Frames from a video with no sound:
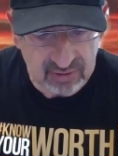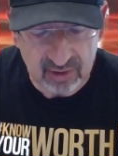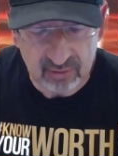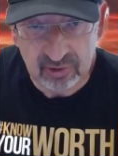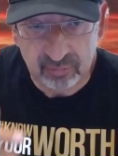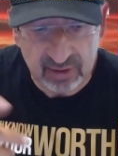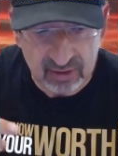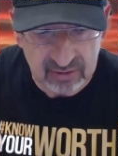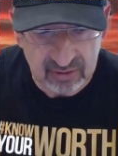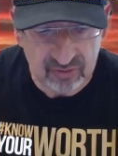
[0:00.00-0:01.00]
time. The
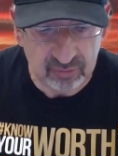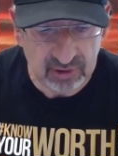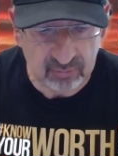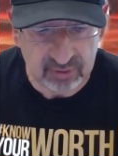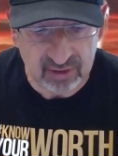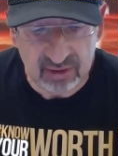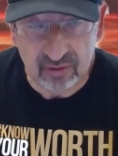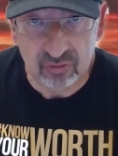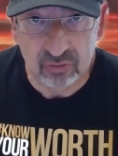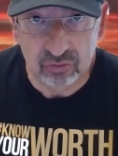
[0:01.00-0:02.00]
politics is being played
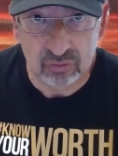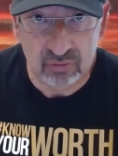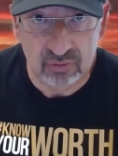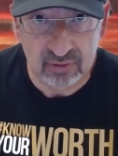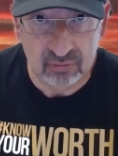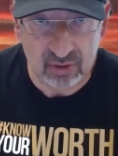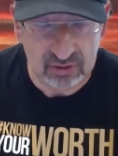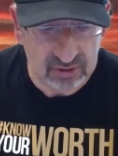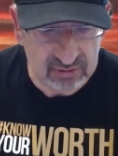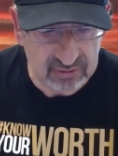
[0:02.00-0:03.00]
as usual in
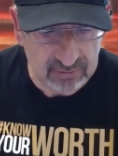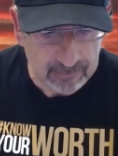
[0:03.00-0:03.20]
Washington,